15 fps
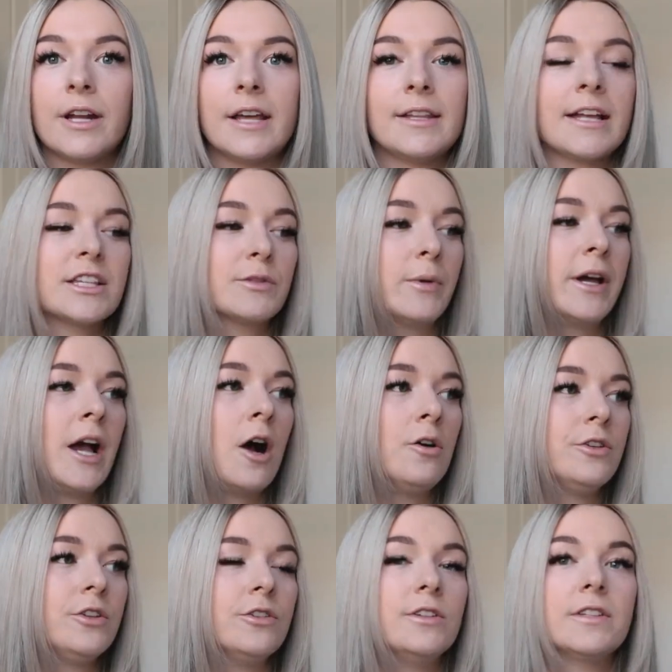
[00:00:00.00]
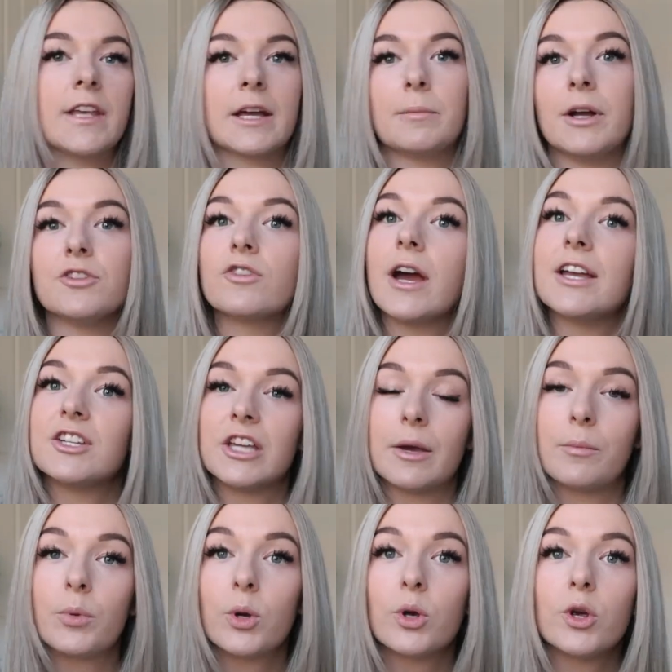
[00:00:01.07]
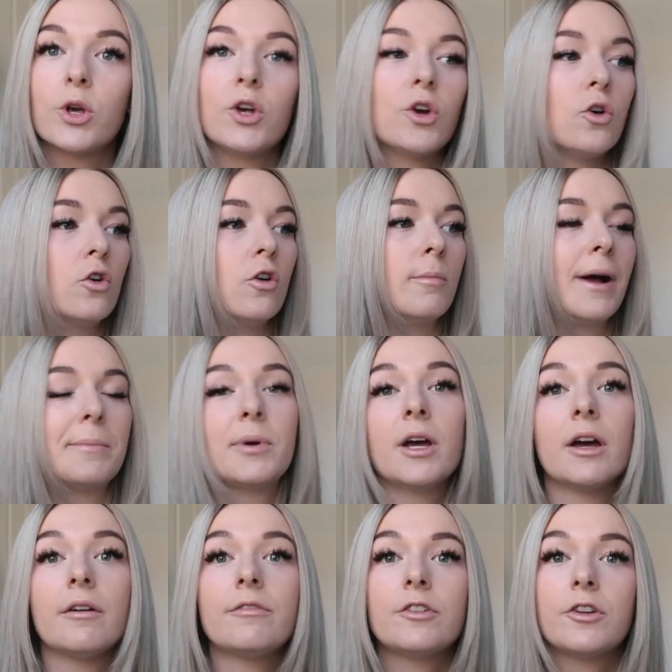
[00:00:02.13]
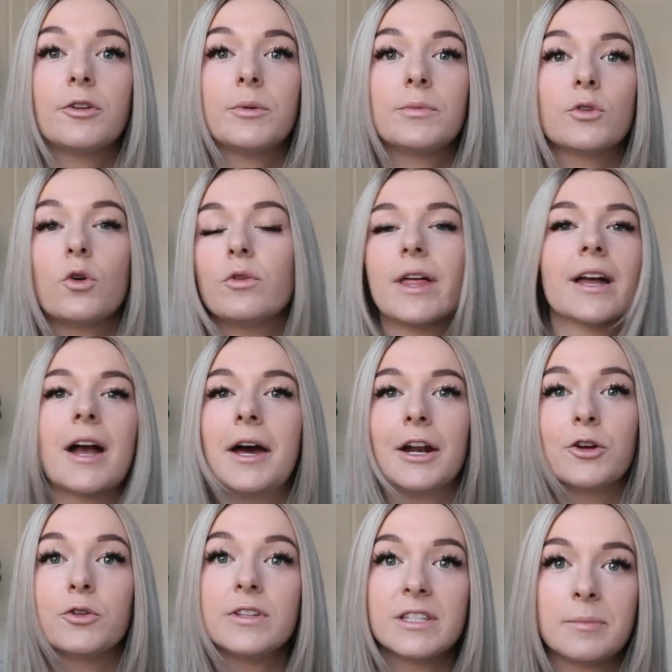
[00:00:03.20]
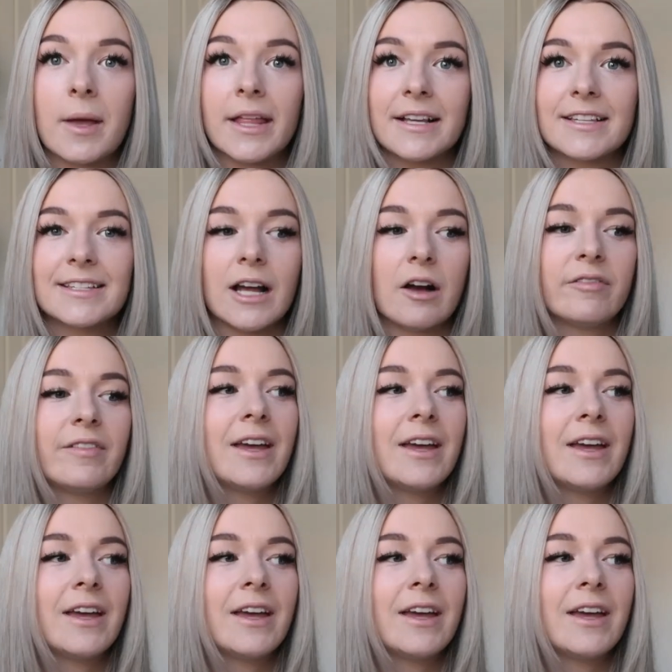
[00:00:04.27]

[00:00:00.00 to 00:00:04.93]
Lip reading: And that's where I'll use like my dry shampoo or my perfumes, all that kind of good smelling stuff.